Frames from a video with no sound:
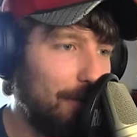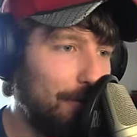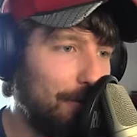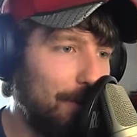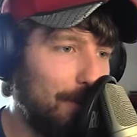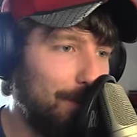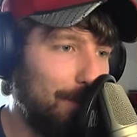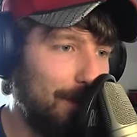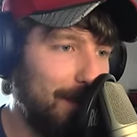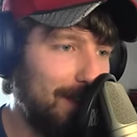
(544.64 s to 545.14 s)

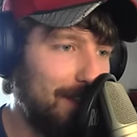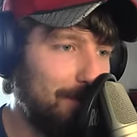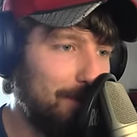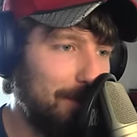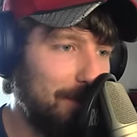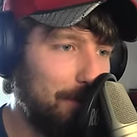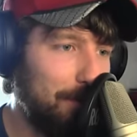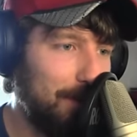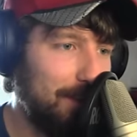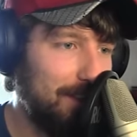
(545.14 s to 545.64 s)
over the place
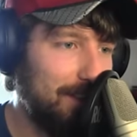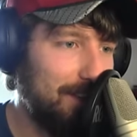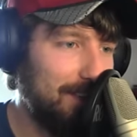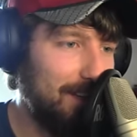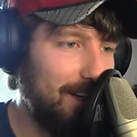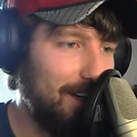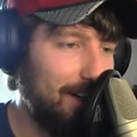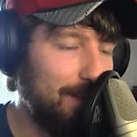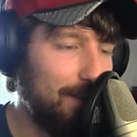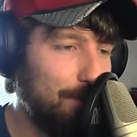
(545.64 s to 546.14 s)
between
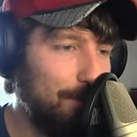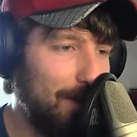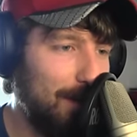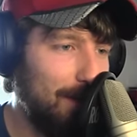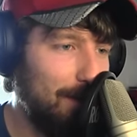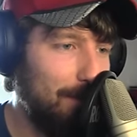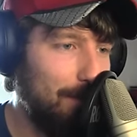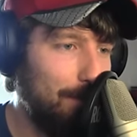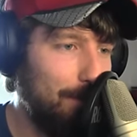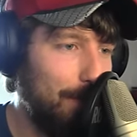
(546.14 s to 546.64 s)
Cerys
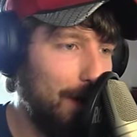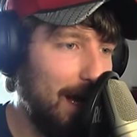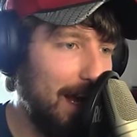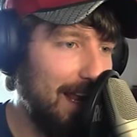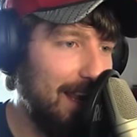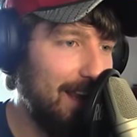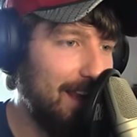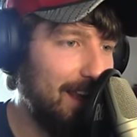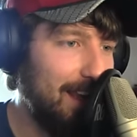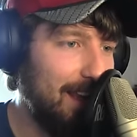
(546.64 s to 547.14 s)
being a
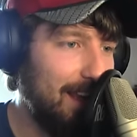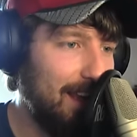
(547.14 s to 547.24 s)
butt,